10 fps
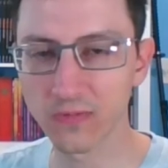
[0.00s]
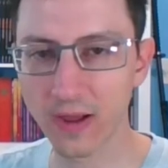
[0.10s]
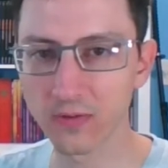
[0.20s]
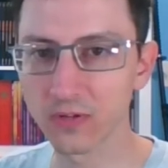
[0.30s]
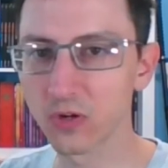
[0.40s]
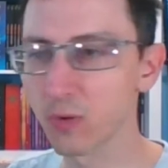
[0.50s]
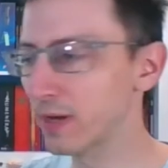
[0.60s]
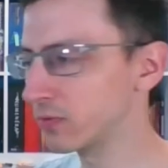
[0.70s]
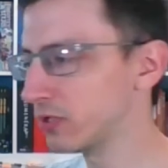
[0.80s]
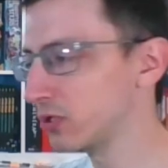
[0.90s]
of it no matter
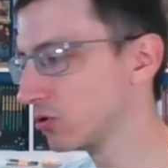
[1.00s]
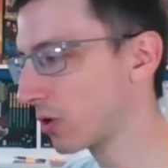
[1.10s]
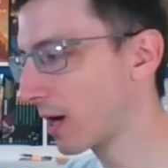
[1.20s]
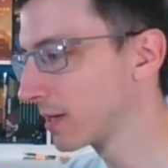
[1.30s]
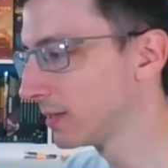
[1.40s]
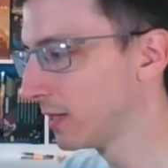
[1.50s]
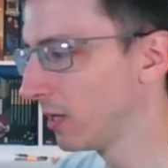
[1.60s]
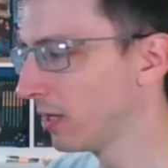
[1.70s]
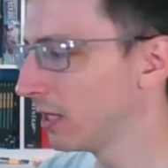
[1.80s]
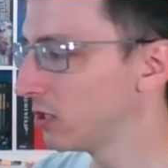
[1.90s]
what you try.
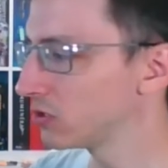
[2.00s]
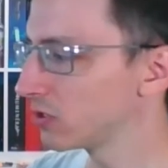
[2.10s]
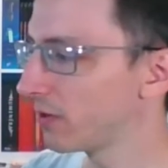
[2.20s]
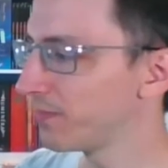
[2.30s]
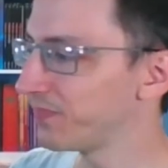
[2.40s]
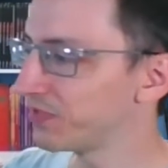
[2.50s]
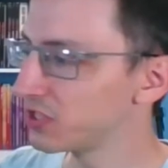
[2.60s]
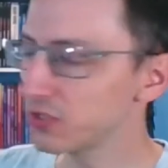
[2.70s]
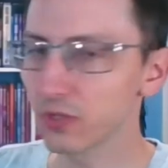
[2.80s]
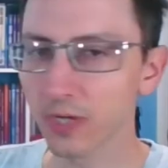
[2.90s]
So
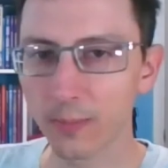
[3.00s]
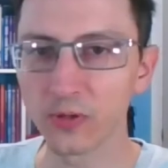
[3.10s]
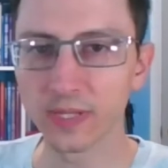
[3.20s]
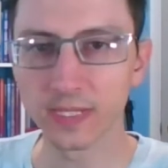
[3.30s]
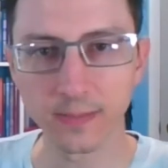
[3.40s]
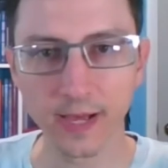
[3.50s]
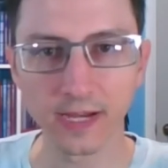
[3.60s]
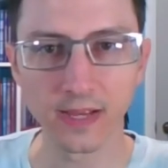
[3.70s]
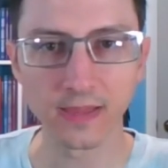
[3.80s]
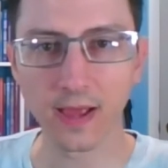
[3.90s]
just a couple of things about
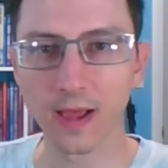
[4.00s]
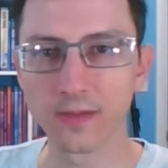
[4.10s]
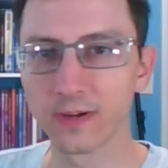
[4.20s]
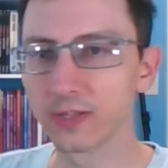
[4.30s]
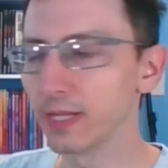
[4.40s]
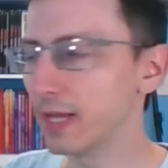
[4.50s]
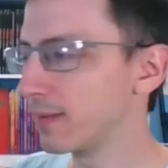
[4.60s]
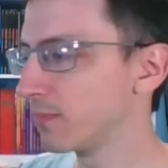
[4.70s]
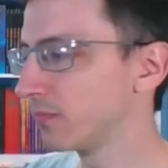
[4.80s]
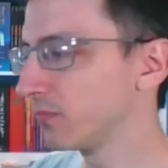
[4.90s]
it that I found the
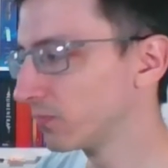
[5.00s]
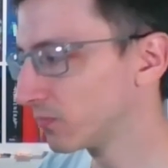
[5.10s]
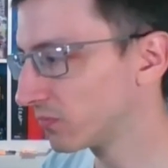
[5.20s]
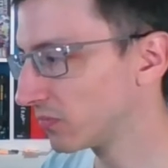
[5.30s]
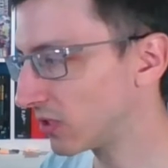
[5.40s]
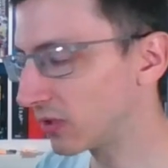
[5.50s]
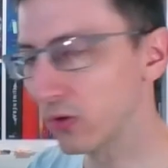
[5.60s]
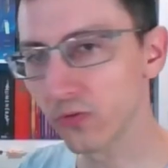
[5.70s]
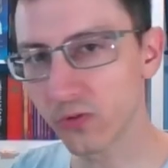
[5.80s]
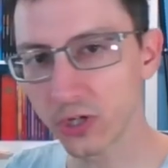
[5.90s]
game a little
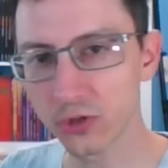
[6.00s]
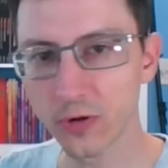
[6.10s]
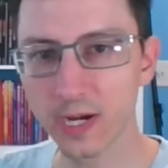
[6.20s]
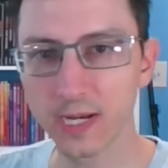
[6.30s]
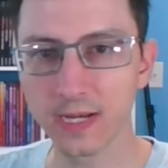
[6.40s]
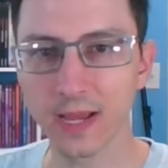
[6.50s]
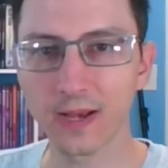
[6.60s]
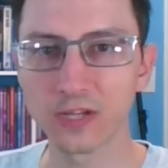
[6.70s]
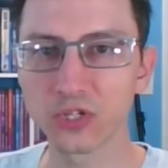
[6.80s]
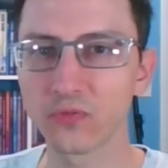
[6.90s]
frustrating, and I
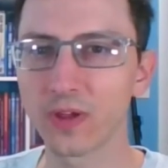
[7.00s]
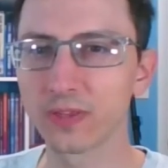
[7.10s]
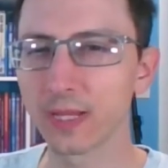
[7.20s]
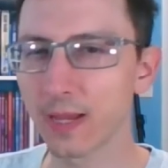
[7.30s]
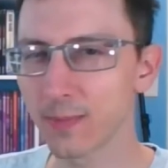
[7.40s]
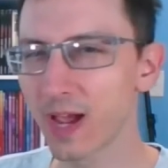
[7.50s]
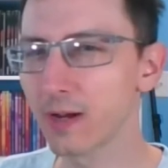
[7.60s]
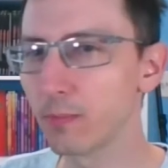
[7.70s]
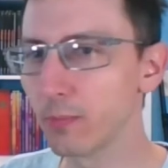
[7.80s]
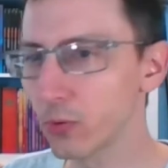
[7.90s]
just found the game kind
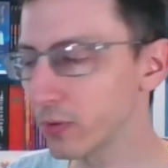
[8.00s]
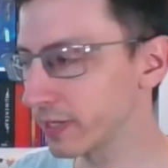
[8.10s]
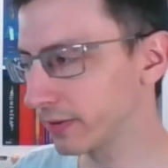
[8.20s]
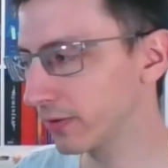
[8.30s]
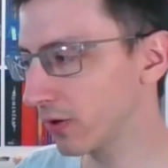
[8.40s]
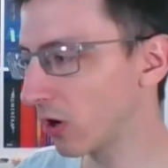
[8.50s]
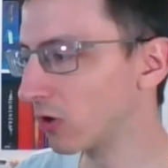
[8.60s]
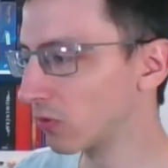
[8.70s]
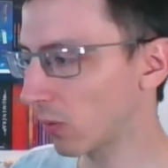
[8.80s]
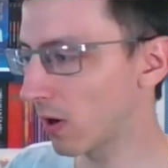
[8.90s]
of boring
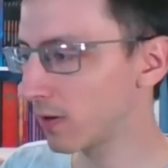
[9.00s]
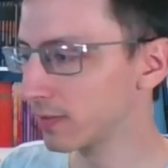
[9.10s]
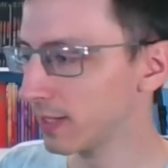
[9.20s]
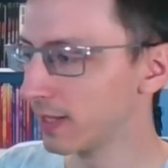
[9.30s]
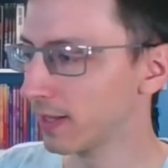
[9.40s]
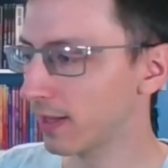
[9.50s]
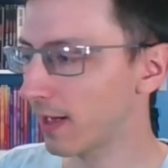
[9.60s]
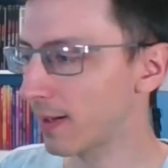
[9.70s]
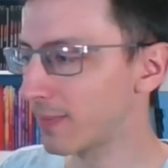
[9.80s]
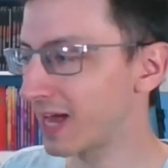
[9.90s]
overall.
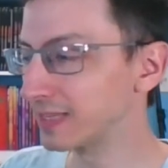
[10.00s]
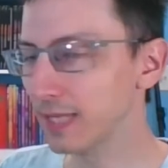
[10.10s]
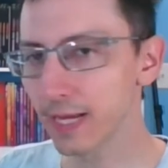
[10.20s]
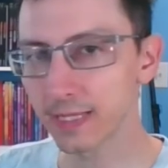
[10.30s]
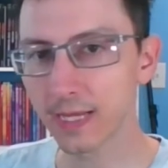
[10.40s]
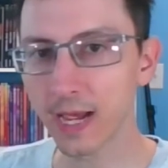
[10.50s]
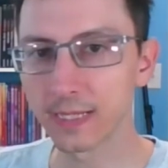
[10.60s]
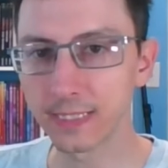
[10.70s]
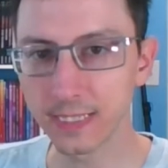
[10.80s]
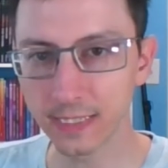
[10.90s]
I like the
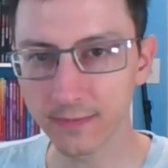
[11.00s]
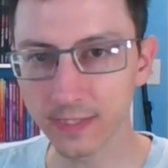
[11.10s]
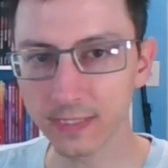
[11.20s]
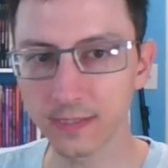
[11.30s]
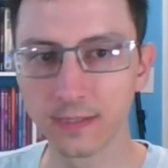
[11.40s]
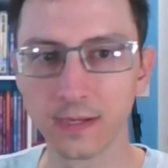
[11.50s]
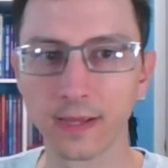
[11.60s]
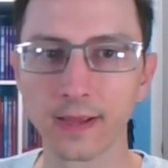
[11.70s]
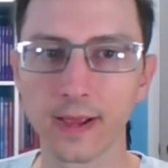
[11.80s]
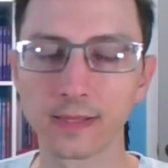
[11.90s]
idea of it.
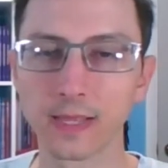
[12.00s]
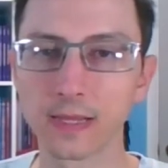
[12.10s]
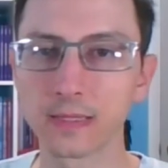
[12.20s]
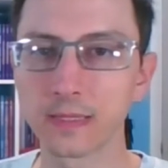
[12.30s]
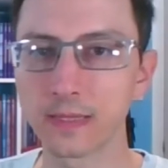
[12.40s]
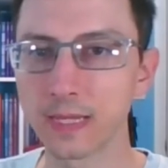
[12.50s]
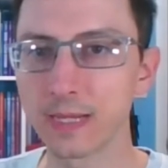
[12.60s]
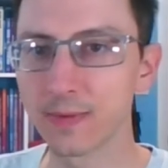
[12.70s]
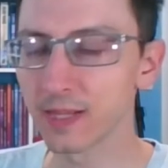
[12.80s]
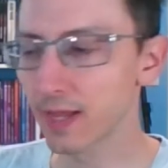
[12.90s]
I like the theme.
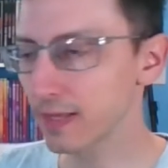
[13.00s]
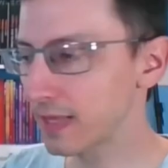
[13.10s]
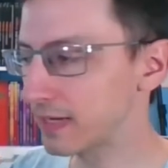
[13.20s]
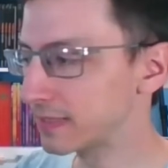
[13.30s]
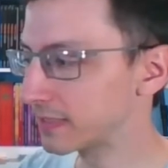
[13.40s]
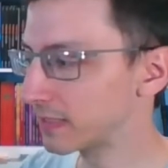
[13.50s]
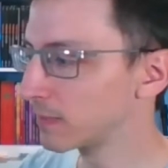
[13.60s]
I like that it's a